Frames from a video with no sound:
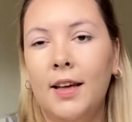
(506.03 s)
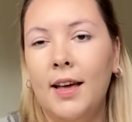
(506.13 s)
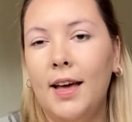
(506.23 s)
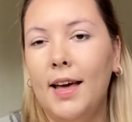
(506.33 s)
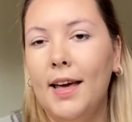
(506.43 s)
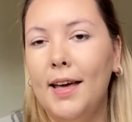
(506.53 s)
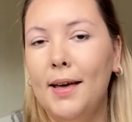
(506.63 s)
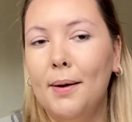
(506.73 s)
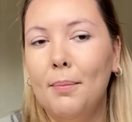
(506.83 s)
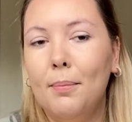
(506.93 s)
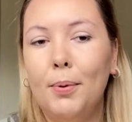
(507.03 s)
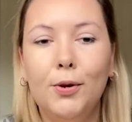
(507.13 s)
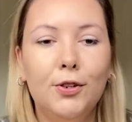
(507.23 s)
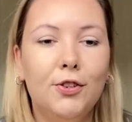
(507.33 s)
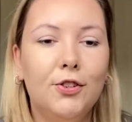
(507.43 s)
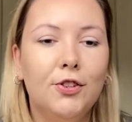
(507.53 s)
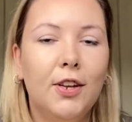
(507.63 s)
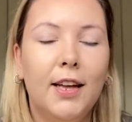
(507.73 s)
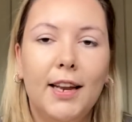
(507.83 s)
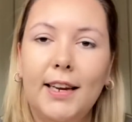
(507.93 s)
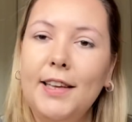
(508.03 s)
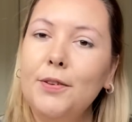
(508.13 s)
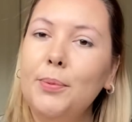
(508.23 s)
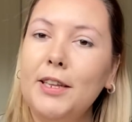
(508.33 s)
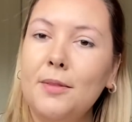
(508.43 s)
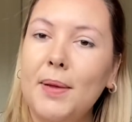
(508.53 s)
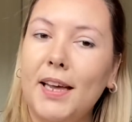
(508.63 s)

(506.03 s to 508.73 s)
But leave it with me